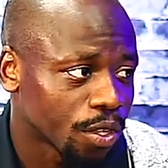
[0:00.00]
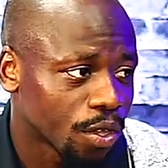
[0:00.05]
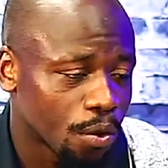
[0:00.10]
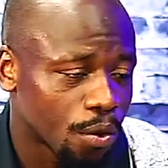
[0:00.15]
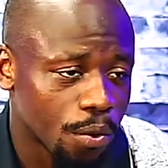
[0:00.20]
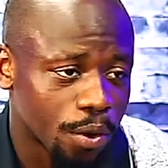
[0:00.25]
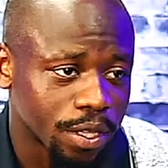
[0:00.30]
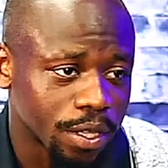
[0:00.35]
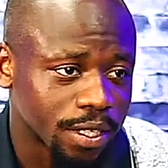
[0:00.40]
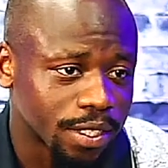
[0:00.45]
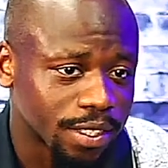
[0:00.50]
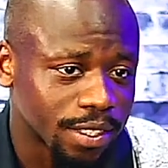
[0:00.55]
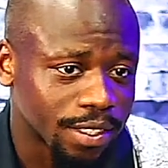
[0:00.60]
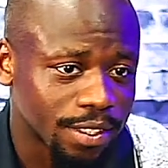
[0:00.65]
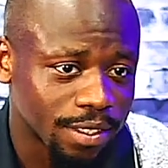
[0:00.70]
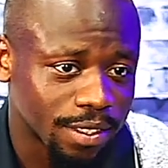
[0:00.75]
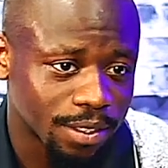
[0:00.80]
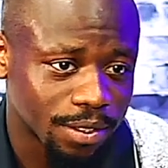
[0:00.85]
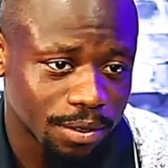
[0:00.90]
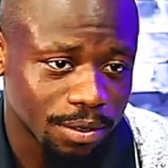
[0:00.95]
whether it's
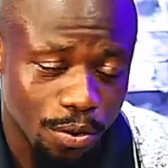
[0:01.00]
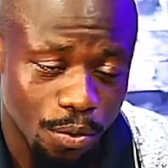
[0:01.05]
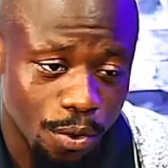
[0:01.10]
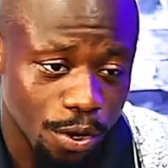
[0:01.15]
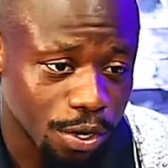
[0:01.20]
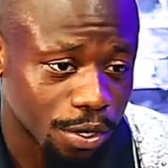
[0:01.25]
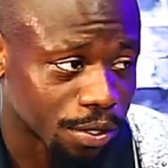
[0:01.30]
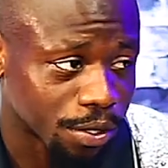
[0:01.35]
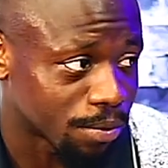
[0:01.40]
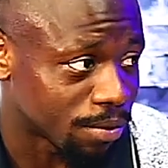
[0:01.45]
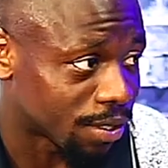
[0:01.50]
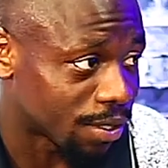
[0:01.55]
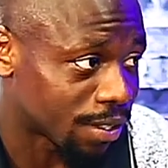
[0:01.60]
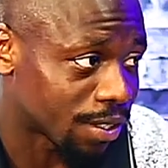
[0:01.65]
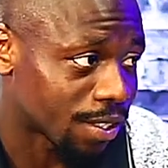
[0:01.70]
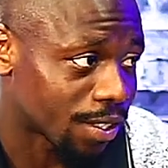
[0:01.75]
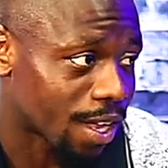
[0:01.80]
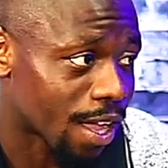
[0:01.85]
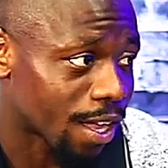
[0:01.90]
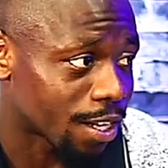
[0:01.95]
the, the world, the
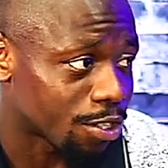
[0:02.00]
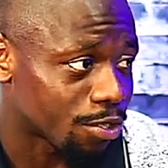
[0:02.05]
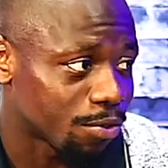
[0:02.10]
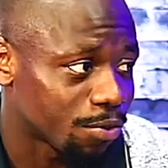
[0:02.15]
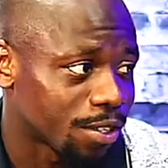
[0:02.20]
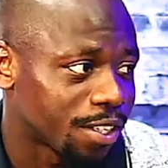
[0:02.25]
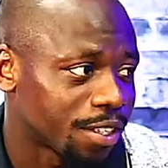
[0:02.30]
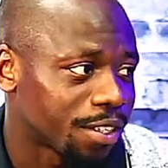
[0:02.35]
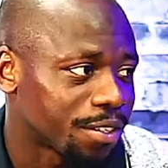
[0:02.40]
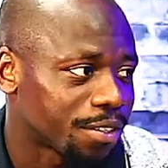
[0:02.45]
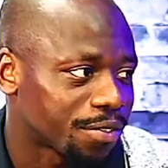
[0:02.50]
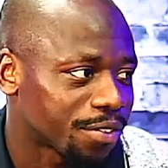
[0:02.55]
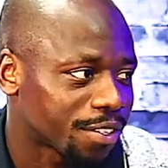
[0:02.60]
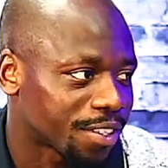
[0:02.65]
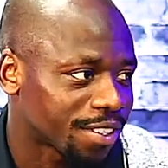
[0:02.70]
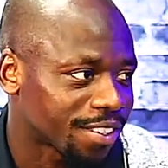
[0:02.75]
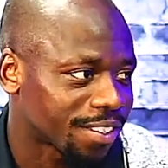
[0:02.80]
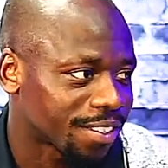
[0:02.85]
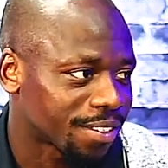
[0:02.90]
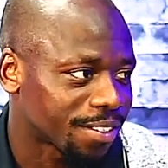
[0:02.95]
society you live
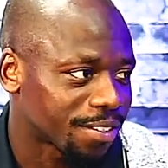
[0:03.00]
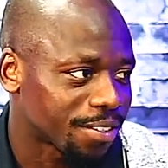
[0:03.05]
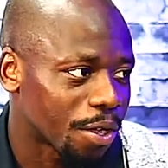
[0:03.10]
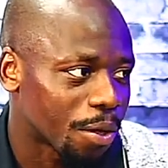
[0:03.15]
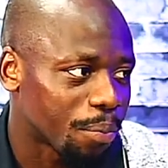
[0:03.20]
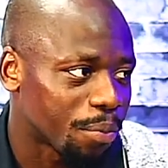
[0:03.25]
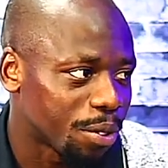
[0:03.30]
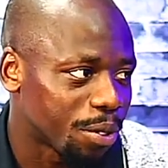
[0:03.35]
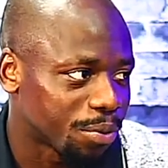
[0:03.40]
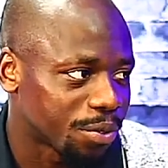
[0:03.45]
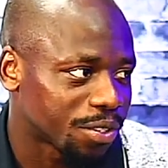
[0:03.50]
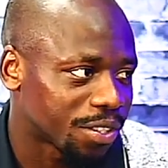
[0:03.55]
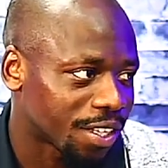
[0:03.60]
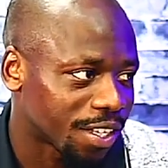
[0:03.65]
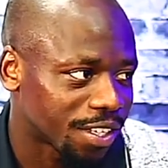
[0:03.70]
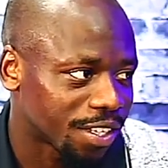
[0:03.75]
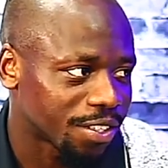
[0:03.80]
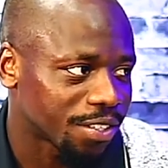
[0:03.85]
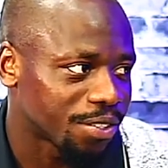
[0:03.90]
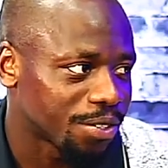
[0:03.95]
in, you know, people
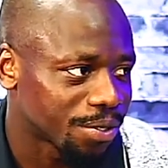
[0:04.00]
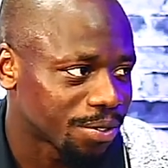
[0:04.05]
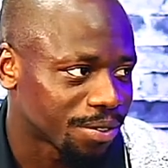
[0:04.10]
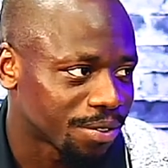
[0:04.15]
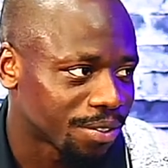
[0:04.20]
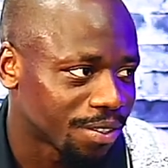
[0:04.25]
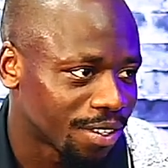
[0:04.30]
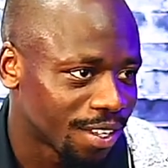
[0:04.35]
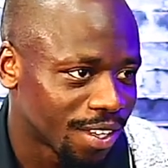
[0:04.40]
telling you